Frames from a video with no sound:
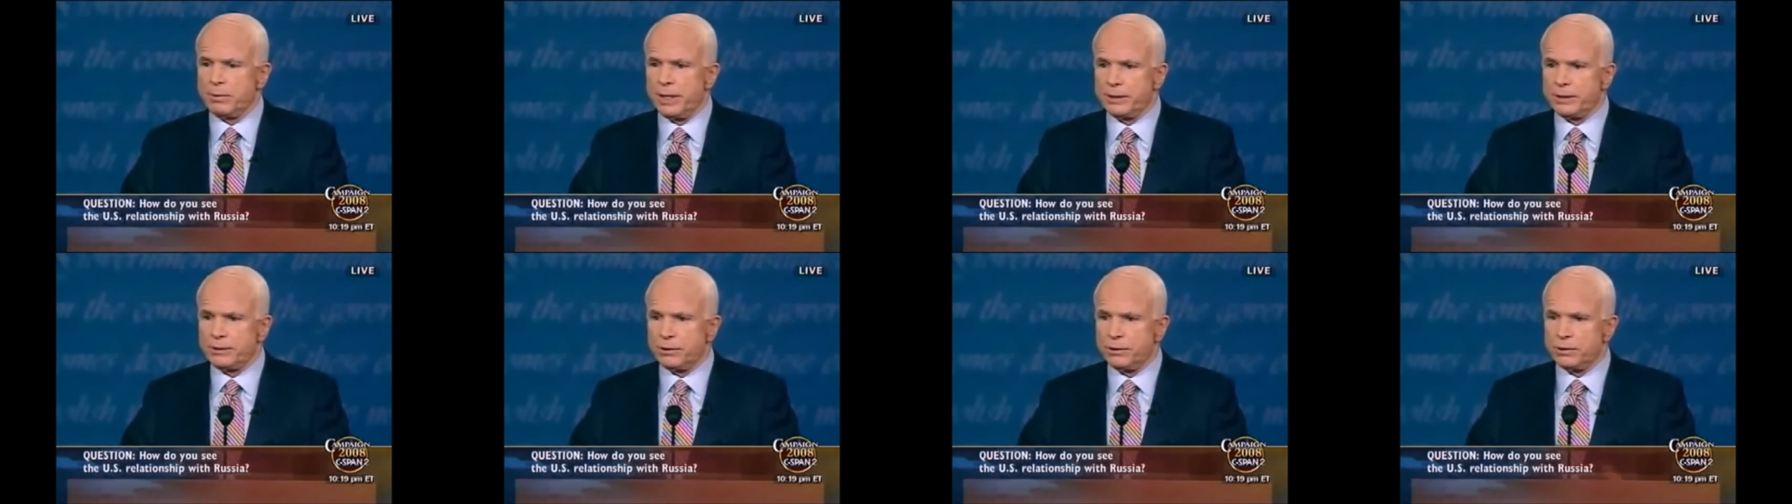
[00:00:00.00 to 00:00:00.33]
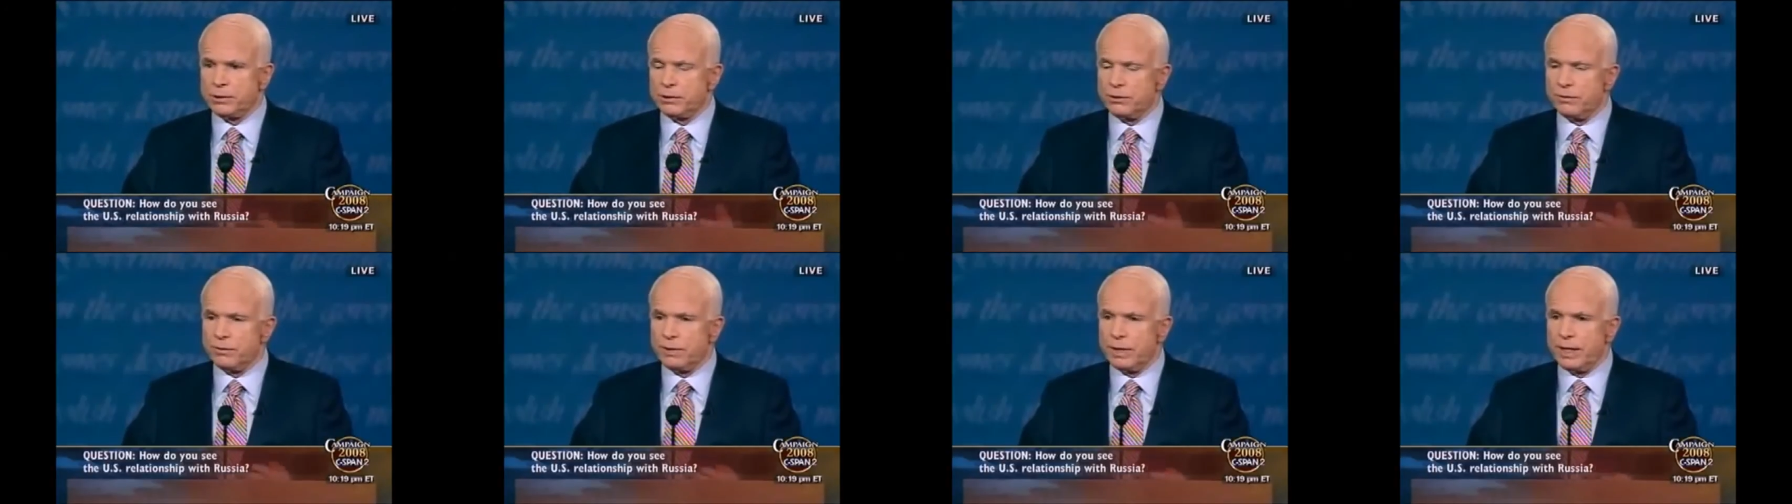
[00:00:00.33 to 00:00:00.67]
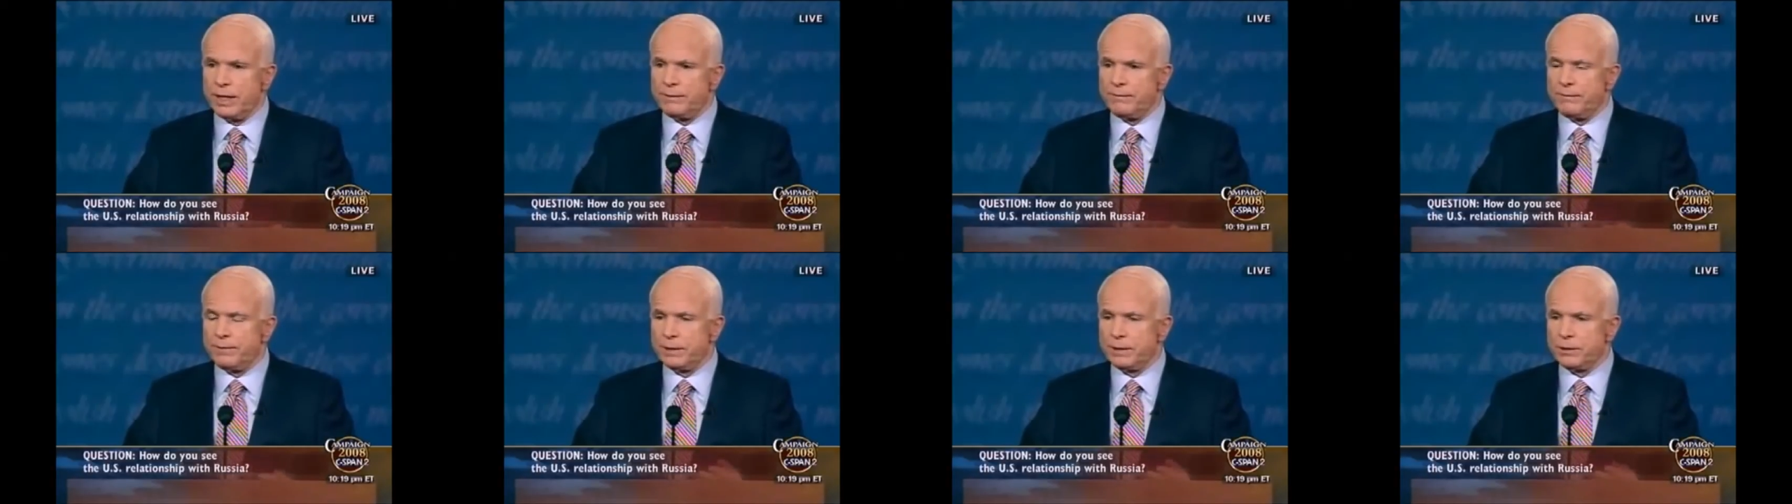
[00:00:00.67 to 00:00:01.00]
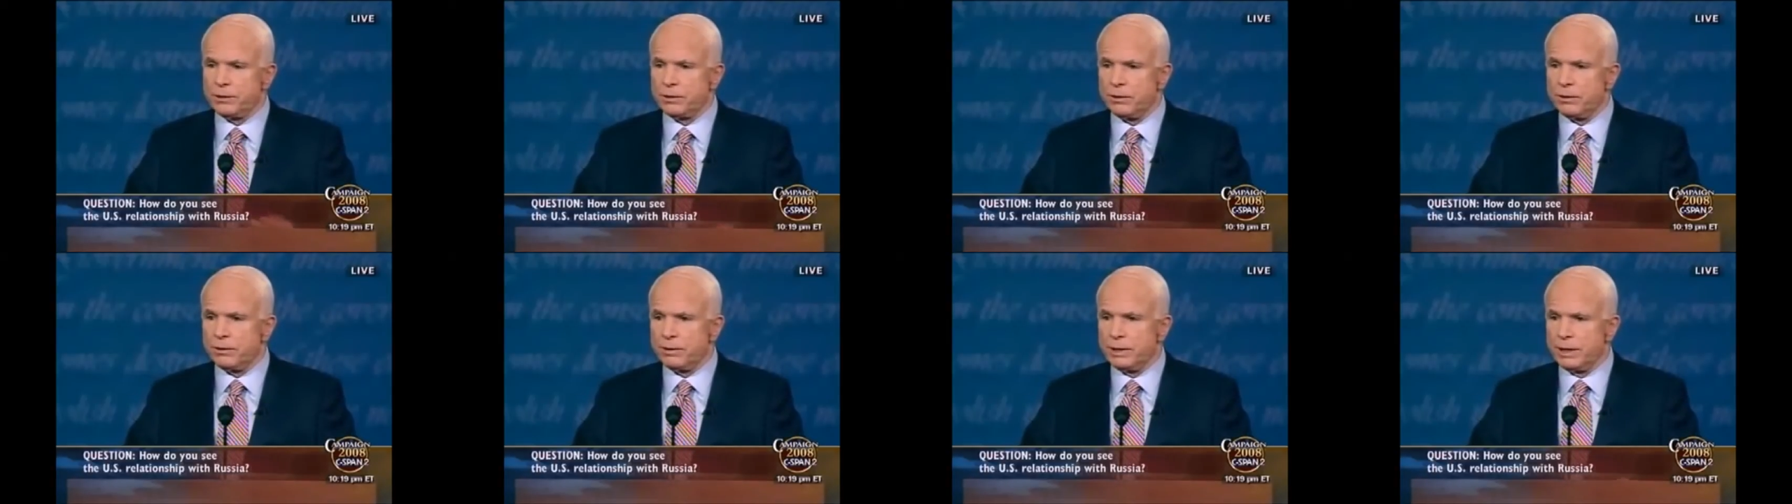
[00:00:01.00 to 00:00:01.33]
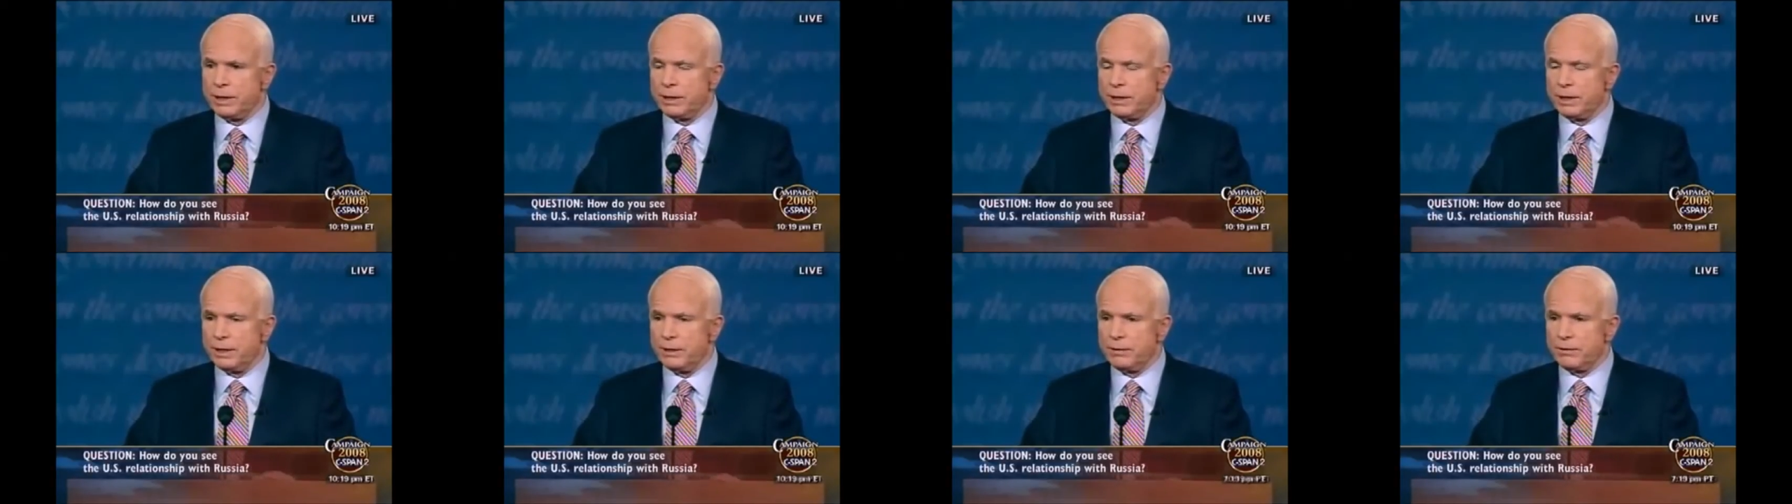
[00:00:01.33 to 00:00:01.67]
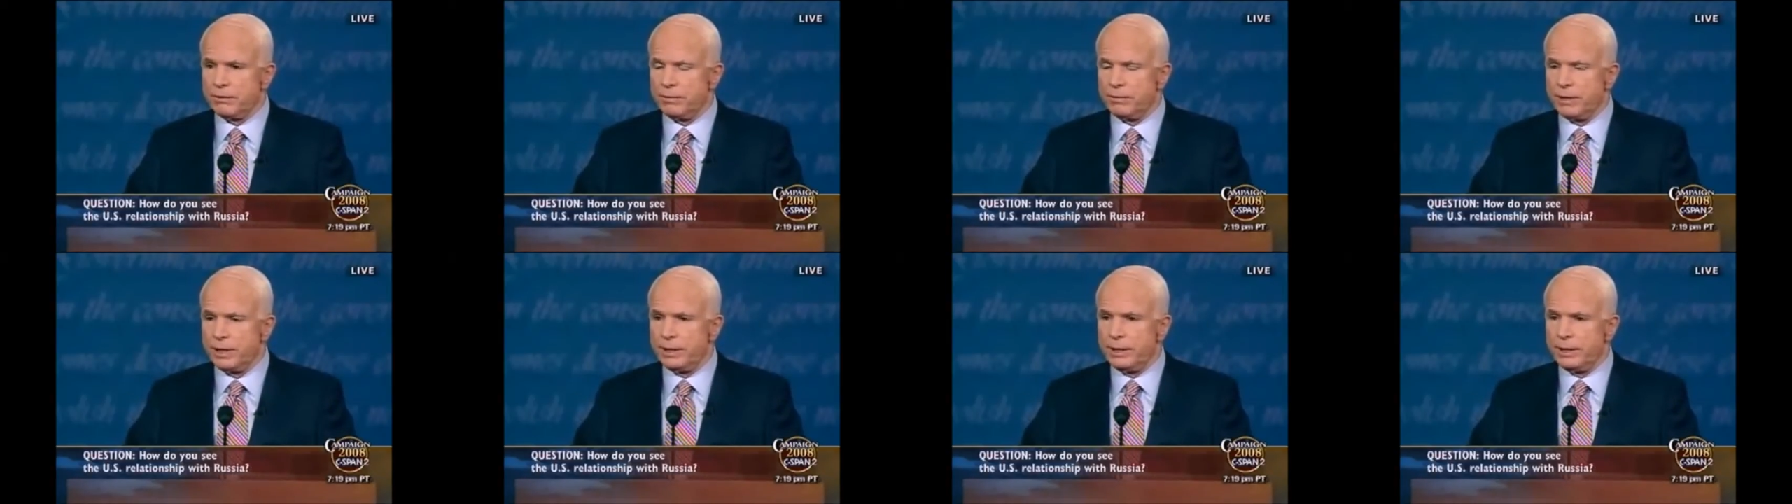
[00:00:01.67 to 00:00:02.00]
presidents of Latvia, Estonia,
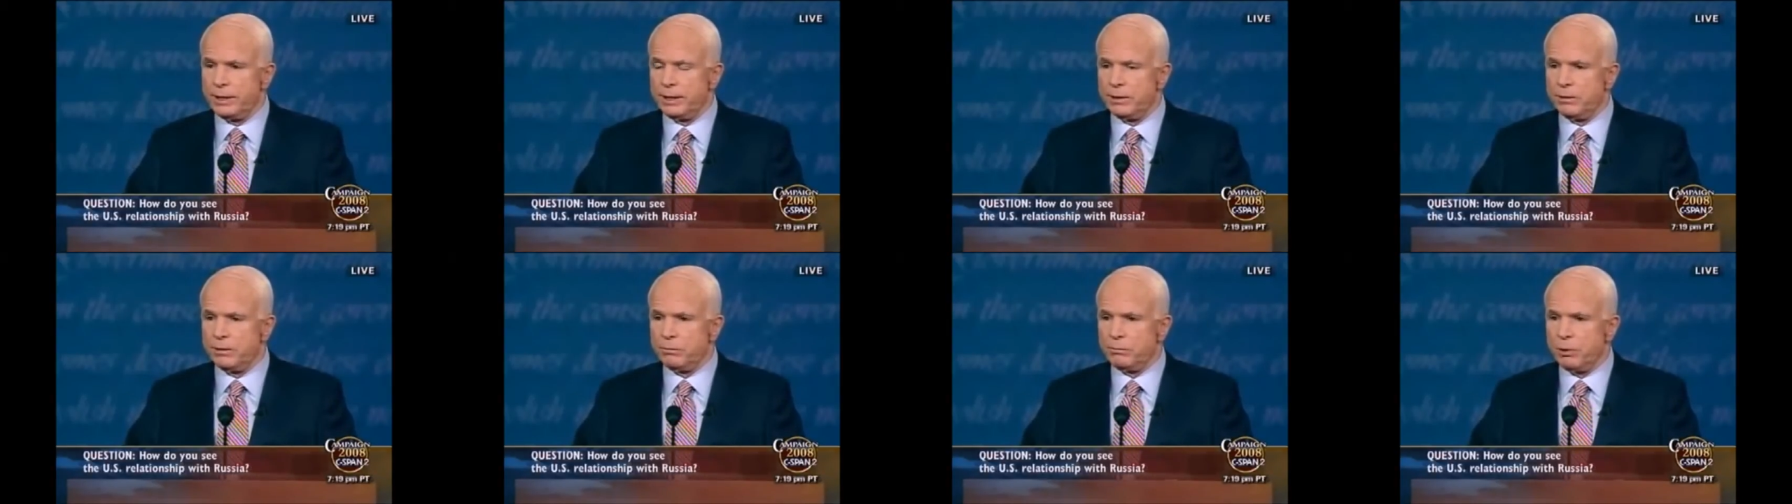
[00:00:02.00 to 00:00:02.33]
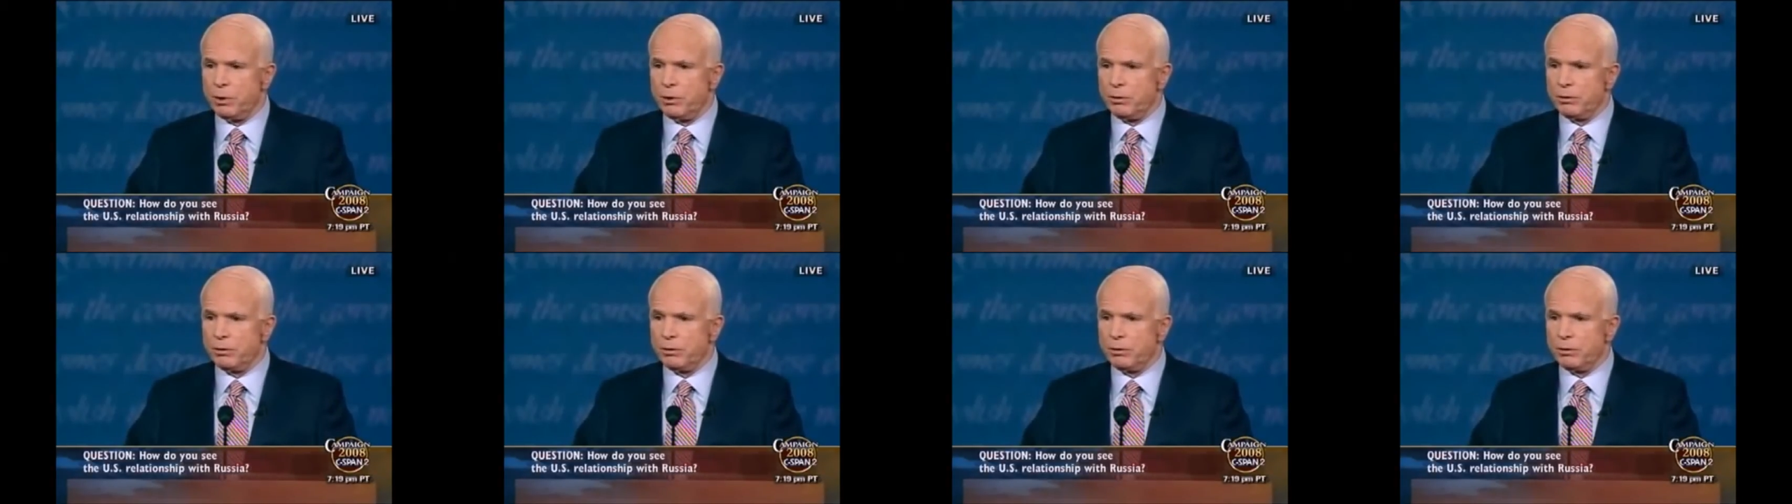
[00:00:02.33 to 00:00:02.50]
Lithuania,